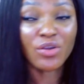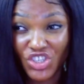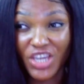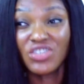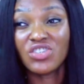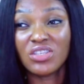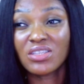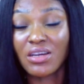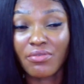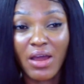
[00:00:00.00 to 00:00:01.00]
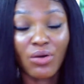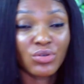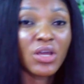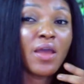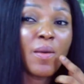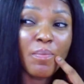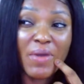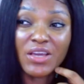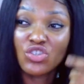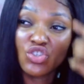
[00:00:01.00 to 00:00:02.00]
changing it around,
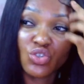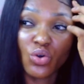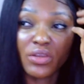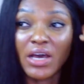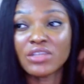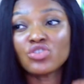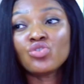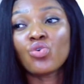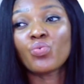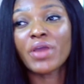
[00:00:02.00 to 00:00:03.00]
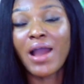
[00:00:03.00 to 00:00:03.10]
making sure that, you know, we